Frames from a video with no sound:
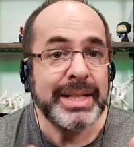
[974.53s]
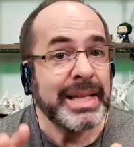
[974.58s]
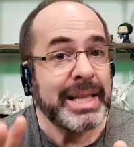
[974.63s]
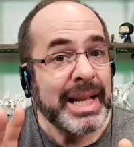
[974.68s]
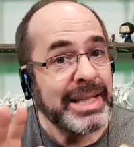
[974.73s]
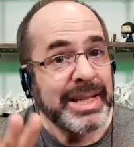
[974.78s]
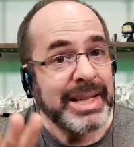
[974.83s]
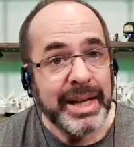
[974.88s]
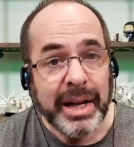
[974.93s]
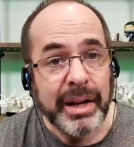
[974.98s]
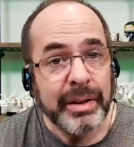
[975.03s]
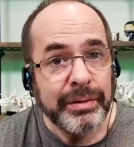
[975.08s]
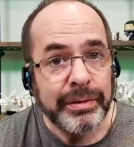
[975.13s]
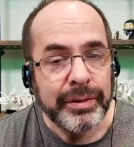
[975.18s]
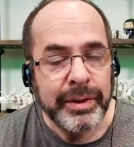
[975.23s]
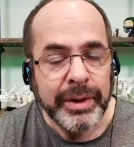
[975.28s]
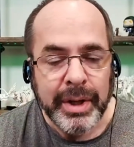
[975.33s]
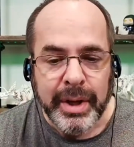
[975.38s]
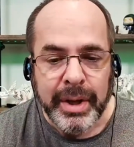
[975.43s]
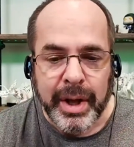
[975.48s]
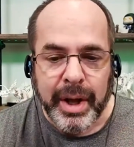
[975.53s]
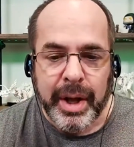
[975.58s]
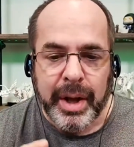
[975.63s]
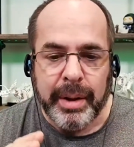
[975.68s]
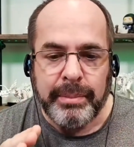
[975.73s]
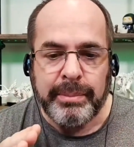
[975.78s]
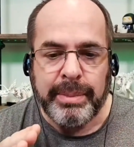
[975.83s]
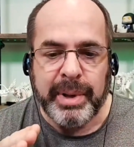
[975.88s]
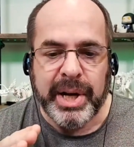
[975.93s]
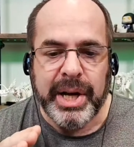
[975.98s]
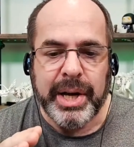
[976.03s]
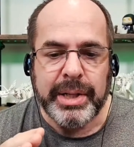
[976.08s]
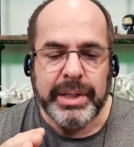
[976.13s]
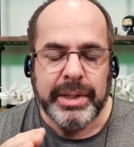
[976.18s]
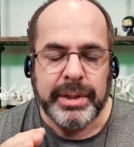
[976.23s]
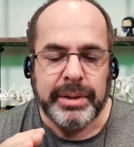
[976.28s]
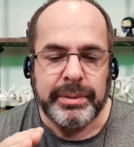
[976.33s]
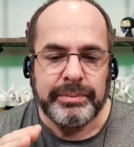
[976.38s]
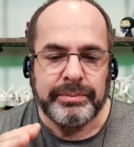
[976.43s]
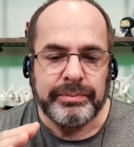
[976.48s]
and that's enough. But